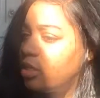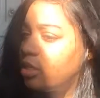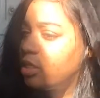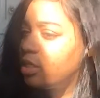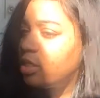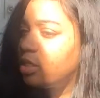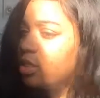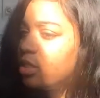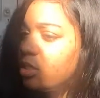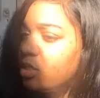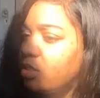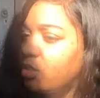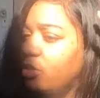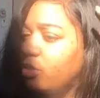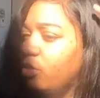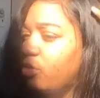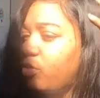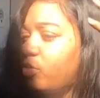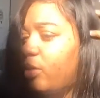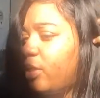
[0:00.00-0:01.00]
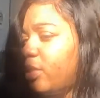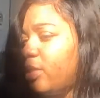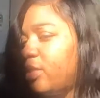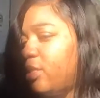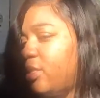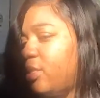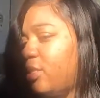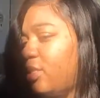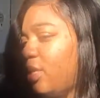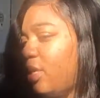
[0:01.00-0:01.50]
just so you can
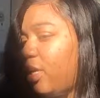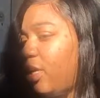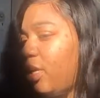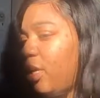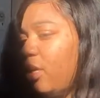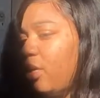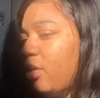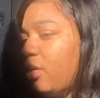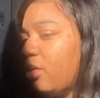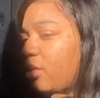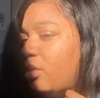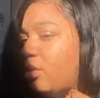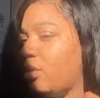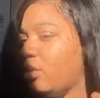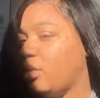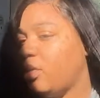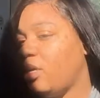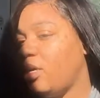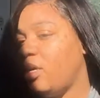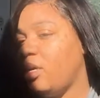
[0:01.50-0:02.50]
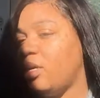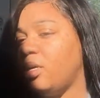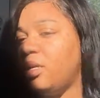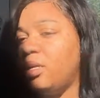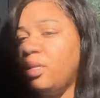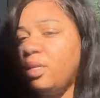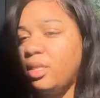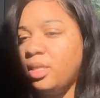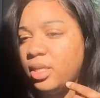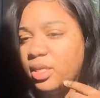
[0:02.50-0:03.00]
see
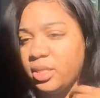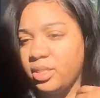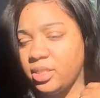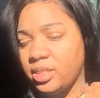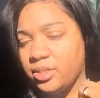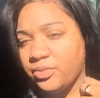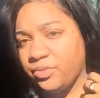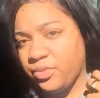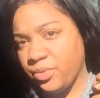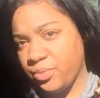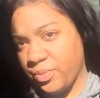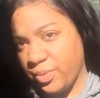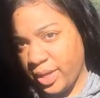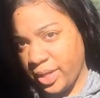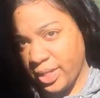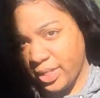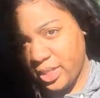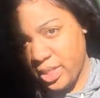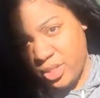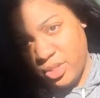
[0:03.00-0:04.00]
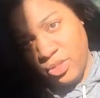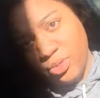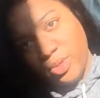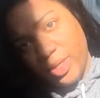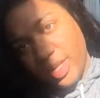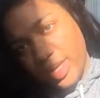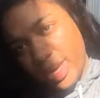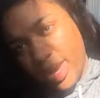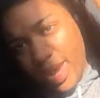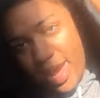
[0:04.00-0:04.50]
the different ways that you can